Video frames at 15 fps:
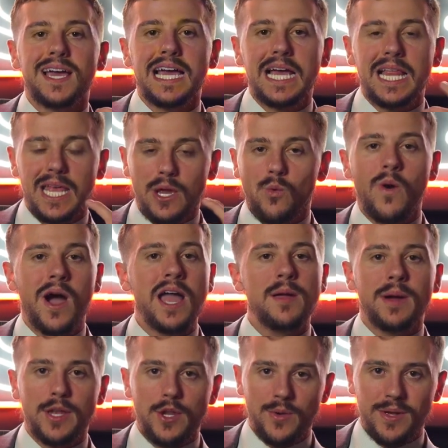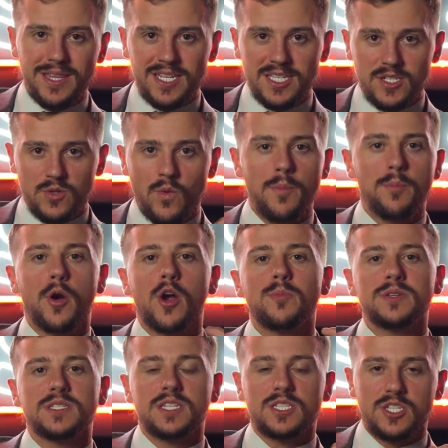Like, why am I doing this? What purpose
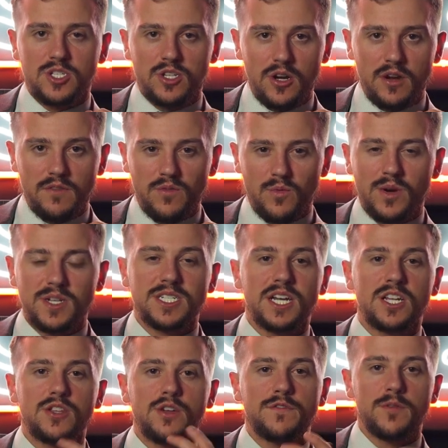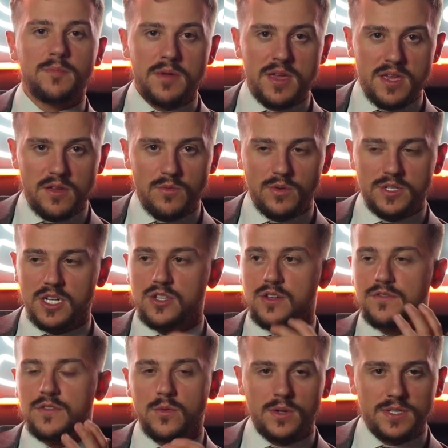does it serve? What is it going to do for me? What's it going to do for
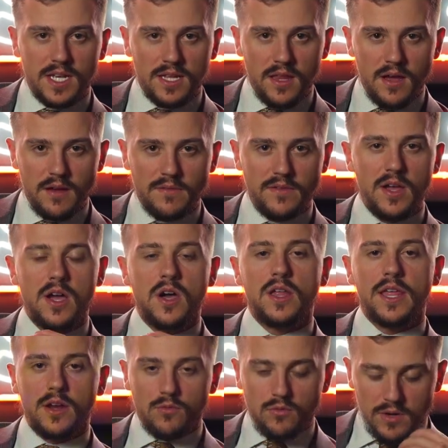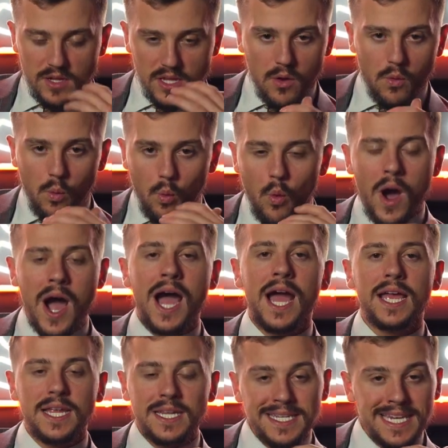the ones I love? Like, really,
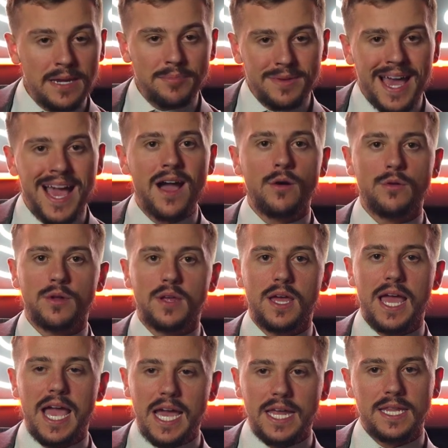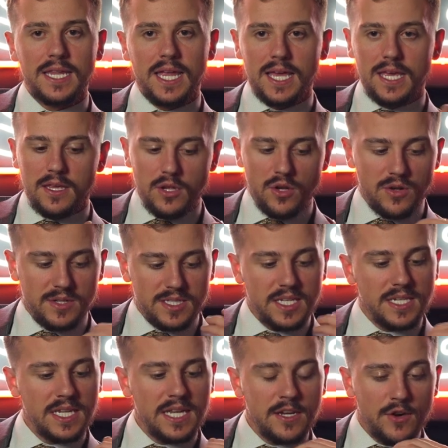why deep down? And, like, the
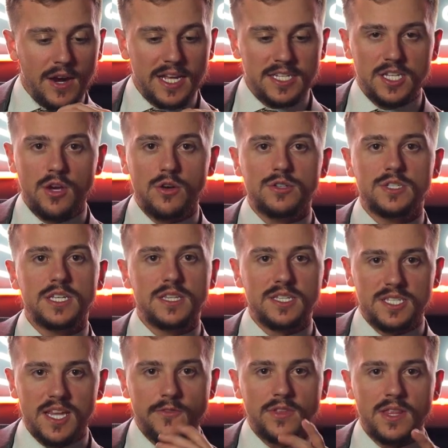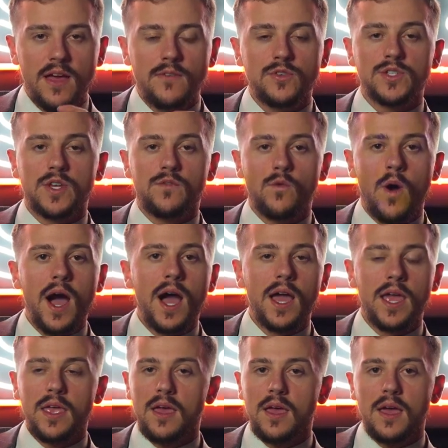Dean Graziosi, the 7 levels of why.
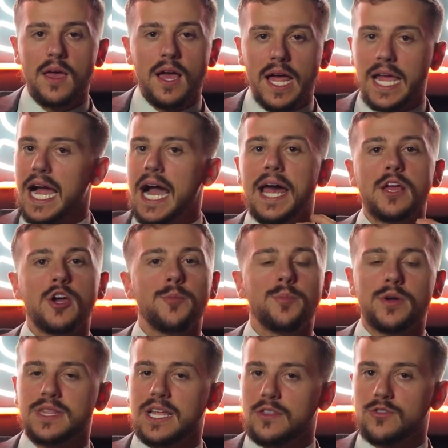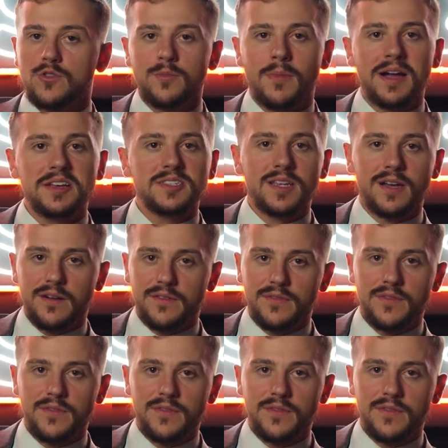Like, I had to go put that through myself.